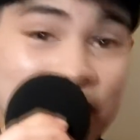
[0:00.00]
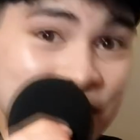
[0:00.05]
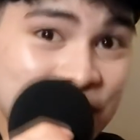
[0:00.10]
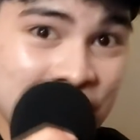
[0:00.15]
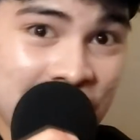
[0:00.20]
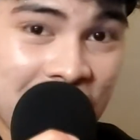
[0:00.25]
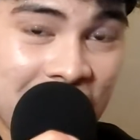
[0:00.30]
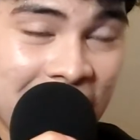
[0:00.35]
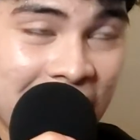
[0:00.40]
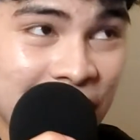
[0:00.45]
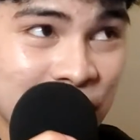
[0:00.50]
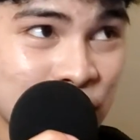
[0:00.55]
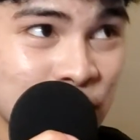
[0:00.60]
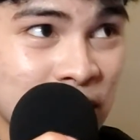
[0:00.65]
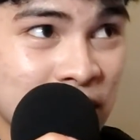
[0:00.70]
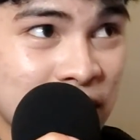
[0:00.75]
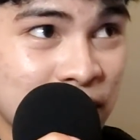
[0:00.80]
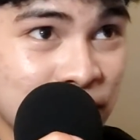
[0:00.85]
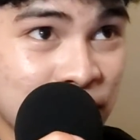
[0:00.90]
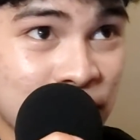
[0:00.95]
This is
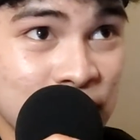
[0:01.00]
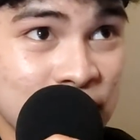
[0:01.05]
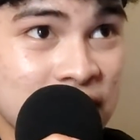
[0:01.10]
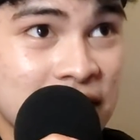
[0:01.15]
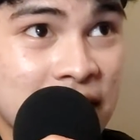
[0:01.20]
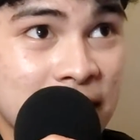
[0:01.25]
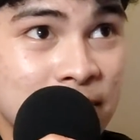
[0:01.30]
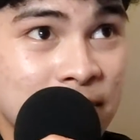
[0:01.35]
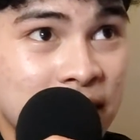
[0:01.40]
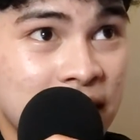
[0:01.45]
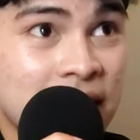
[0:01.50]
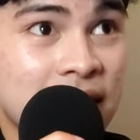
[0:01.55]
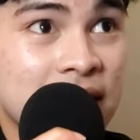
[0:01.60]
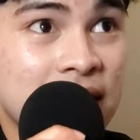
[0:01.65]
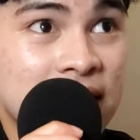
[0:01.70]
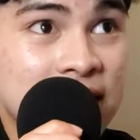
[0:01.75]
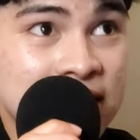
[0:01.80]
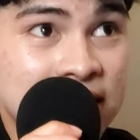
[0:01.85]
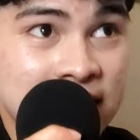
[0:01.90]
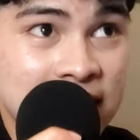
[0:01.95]
actually the first time
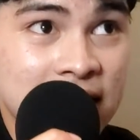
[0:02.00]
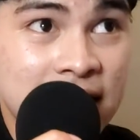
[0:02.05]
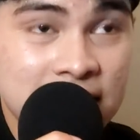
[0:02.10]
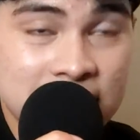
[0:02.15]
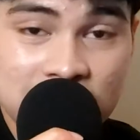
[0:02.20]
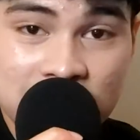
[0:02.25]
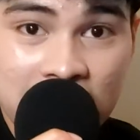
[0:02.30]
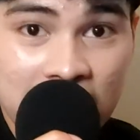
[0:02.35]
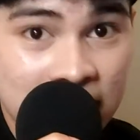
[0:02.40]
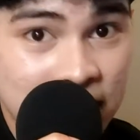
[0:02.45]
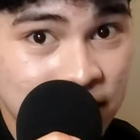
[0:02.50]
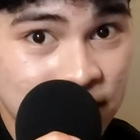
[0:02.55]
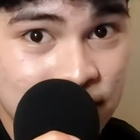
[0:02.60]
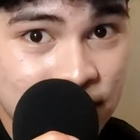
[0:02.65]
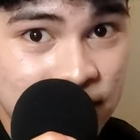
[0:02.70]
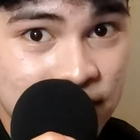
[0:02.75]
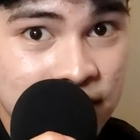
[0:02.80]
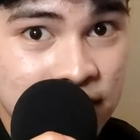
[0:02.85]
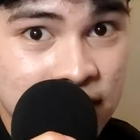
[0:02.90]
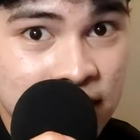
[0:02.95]
they sing it live,
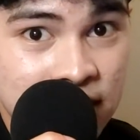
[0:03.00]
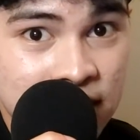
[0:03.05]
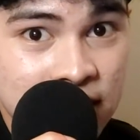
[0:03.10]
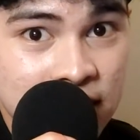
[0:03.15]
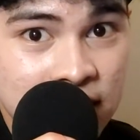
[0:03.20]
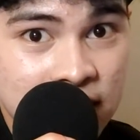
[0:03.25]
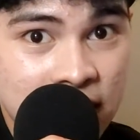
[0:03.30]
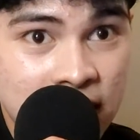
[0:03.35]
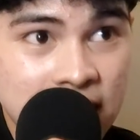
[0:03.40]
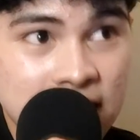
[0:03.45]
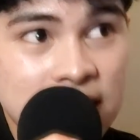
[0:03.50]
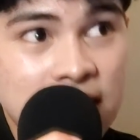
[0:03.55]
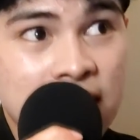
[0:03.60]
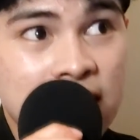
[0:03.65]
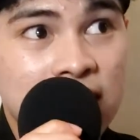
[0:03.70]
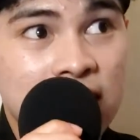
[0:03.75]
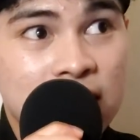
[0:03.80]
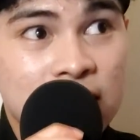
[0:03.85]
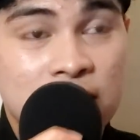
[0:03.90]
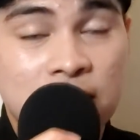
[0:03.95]
right?
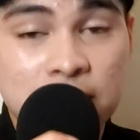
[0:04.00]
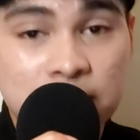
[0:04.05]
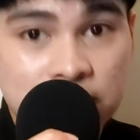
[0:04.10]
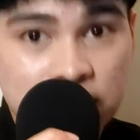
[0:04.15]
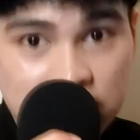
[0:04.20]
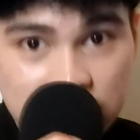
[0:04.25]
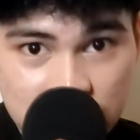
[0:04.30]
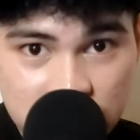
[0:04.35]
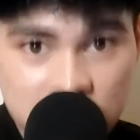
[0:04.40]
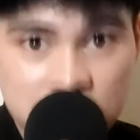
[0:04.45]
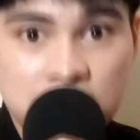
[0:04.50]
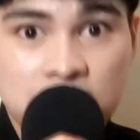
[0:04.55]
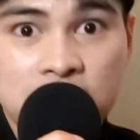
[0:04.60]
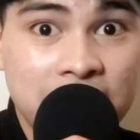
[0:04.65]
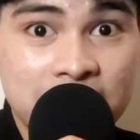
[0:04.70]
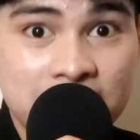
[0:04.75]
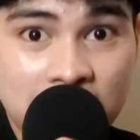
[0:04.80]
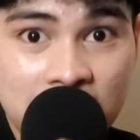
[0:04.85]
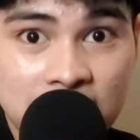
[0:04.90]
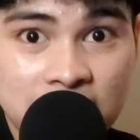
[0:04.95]
And they're complete.
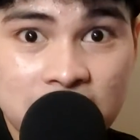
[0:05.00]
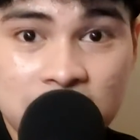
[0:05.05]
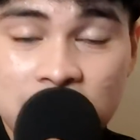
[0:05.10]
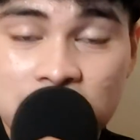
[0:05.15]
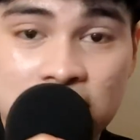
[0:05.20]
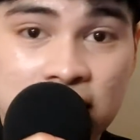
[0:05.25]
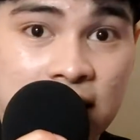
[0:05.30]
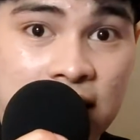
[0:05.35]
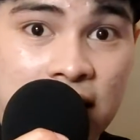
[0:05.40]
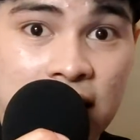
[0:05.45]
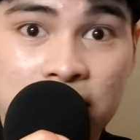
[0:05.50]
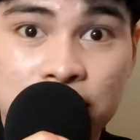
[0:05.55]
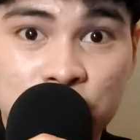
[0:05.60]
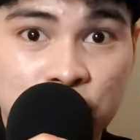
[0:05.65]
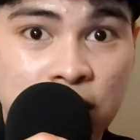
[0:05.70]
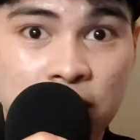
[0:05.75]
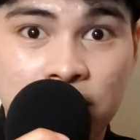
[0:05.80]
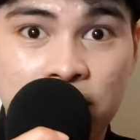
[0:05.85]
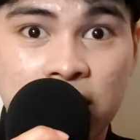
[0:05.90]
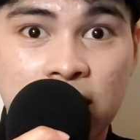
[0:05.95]
Excited kasi alam
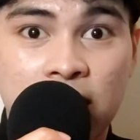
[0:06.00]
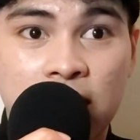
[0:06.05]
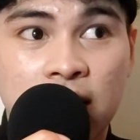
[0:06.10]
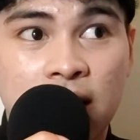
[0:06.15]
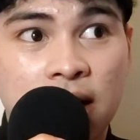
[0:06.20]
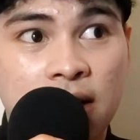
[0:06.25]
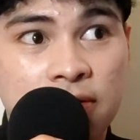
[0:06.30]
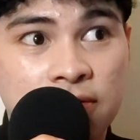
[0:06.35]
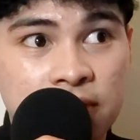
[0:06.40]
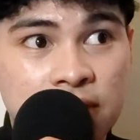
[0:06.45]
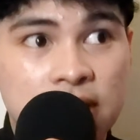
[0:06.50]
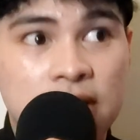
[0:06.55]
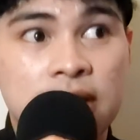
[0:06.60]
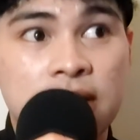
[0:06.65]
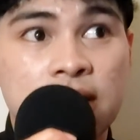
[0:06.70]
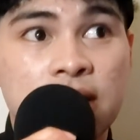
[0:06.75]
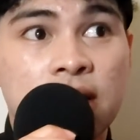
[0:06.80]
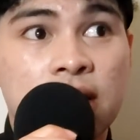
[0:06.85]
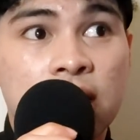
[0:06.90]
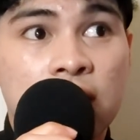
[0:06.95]
niyo naman na I
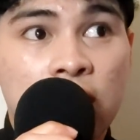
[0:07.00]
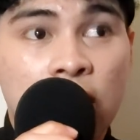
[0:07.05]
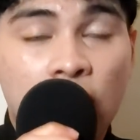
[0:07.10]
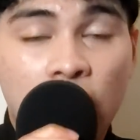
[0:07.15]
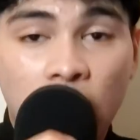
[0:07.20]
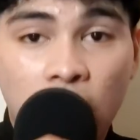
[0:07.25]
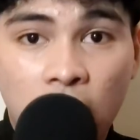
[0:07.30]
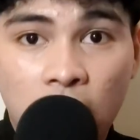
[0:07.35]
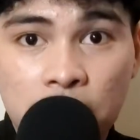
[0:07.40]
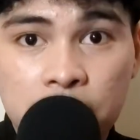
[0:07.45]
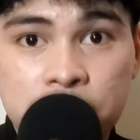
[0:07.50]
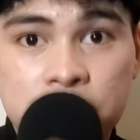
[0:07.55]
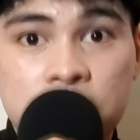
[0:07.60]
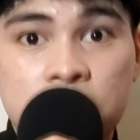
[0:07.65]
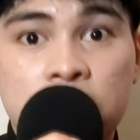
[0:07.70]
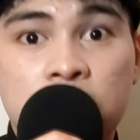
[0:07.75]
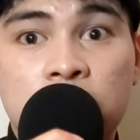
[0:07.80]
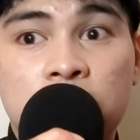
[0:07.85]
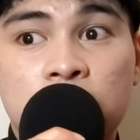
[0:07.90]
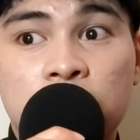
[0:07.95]
really opt
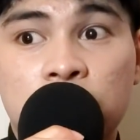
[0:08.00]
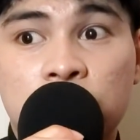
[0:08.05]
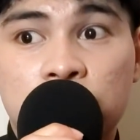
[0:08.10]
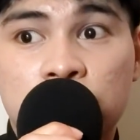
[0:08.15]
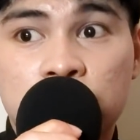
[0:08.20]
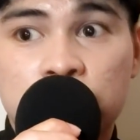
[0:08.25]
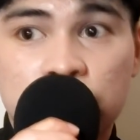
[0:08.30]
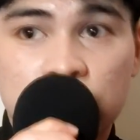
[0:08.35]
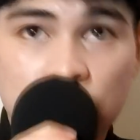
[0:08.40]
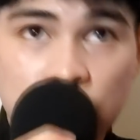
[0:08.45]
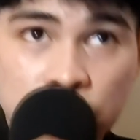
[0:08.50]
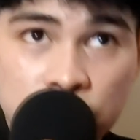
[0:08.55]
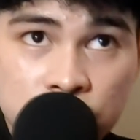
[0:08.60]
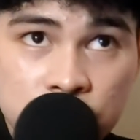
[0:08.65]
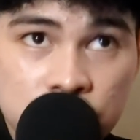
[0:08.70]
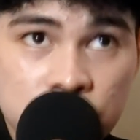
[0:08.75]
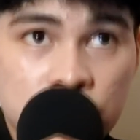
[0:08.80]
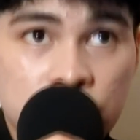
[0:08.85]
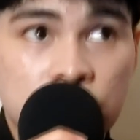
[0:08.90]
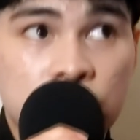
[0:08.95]
or
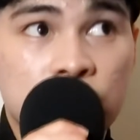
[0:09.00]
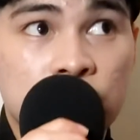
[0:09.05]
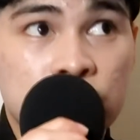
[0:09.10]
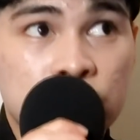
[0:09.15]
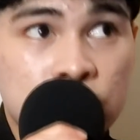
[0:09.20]
chose